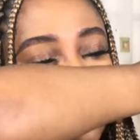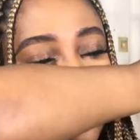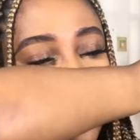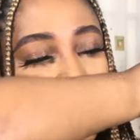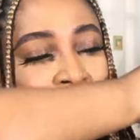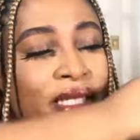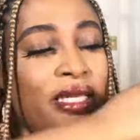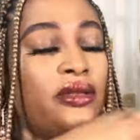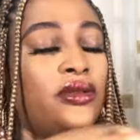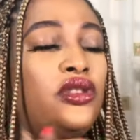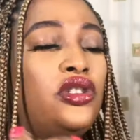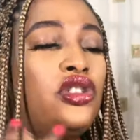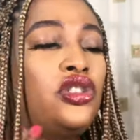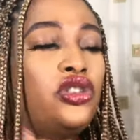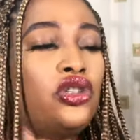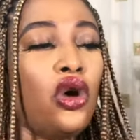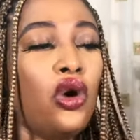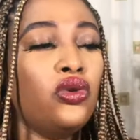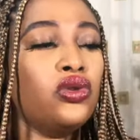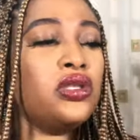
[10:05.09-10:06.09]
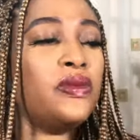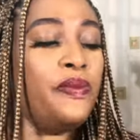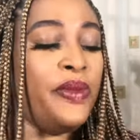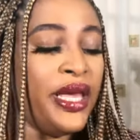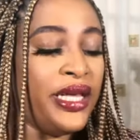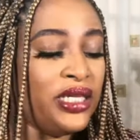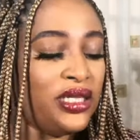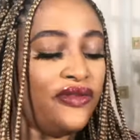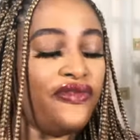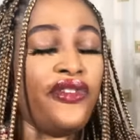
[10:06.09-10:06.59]
It's a
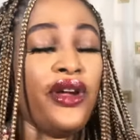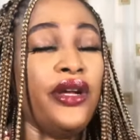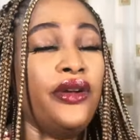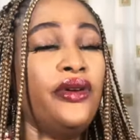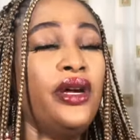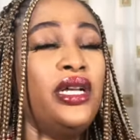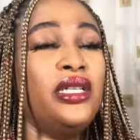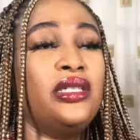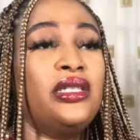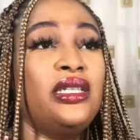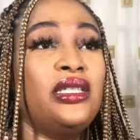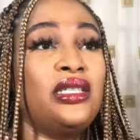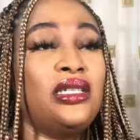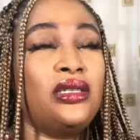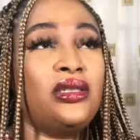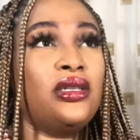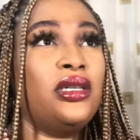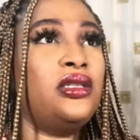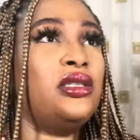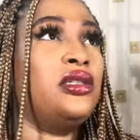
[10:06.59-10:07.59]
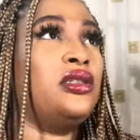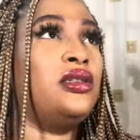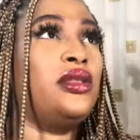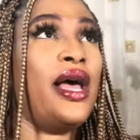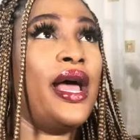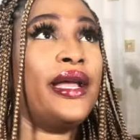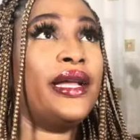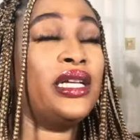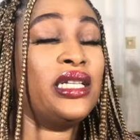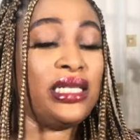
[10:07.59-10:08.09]
salt-based fragrance. It's it's
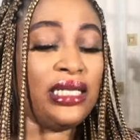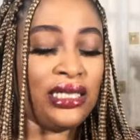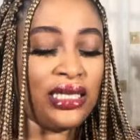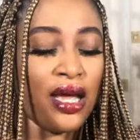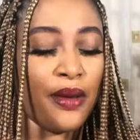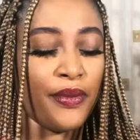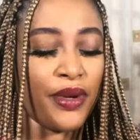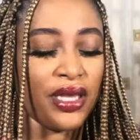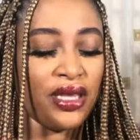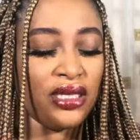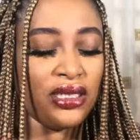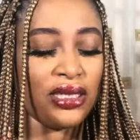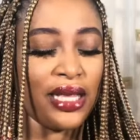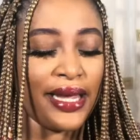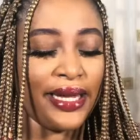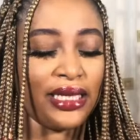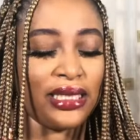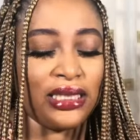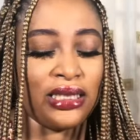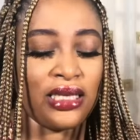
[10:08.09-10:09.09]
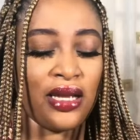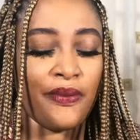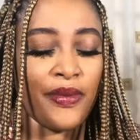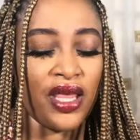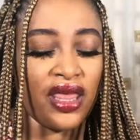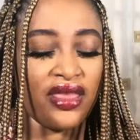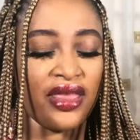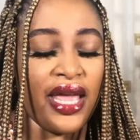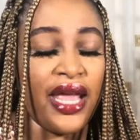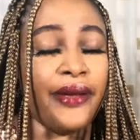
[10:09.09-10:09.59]
like a summer. This is like a summer
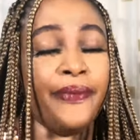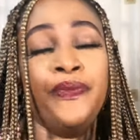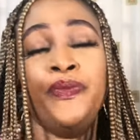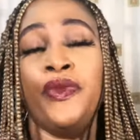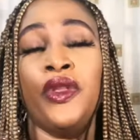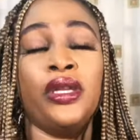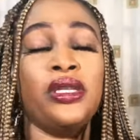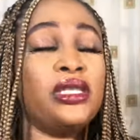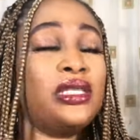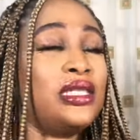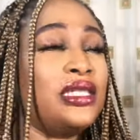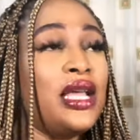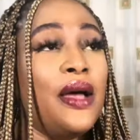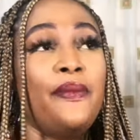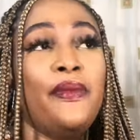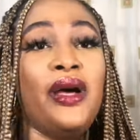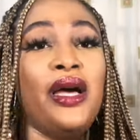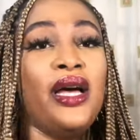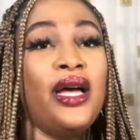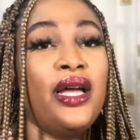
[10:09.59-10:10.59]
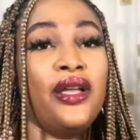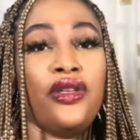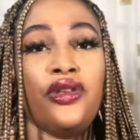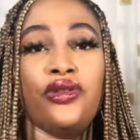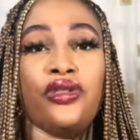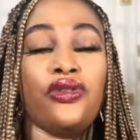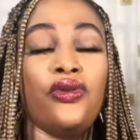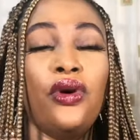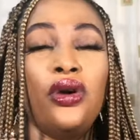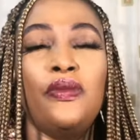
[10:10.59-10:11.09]
thing. Summer, you
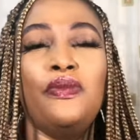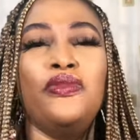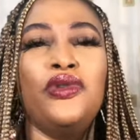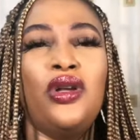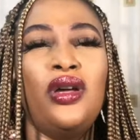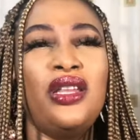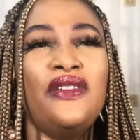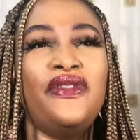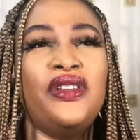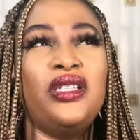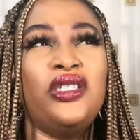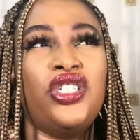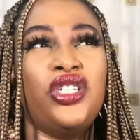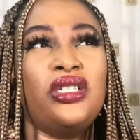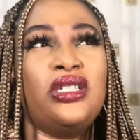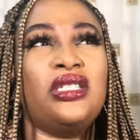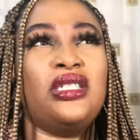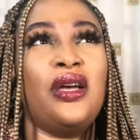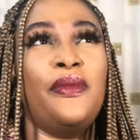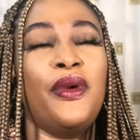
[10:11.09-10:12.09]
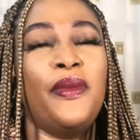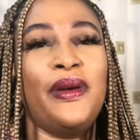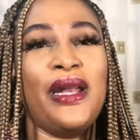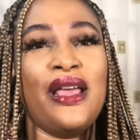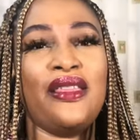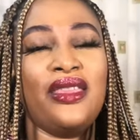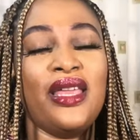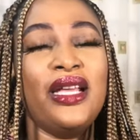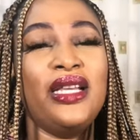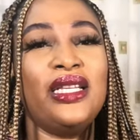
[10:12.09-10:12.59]
throw on, not even just summer, but
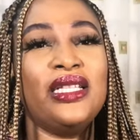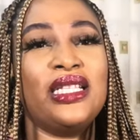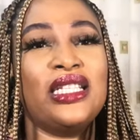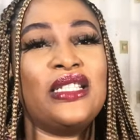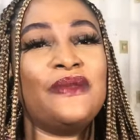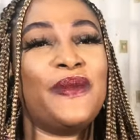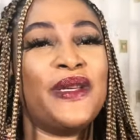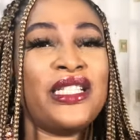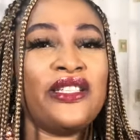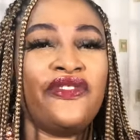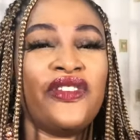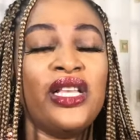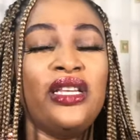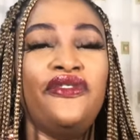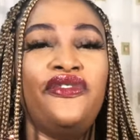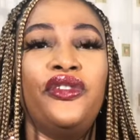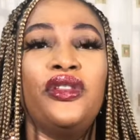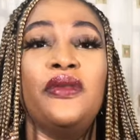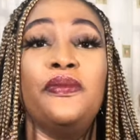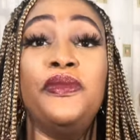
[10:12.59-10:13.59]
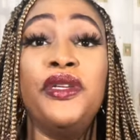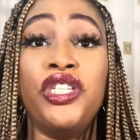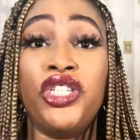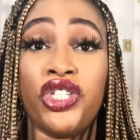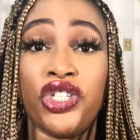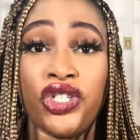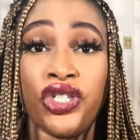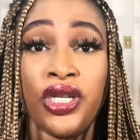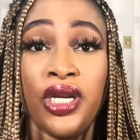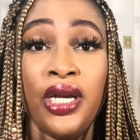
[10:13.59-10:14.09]
I think this is specifically for the
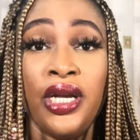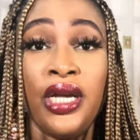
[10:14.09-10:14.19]
beach.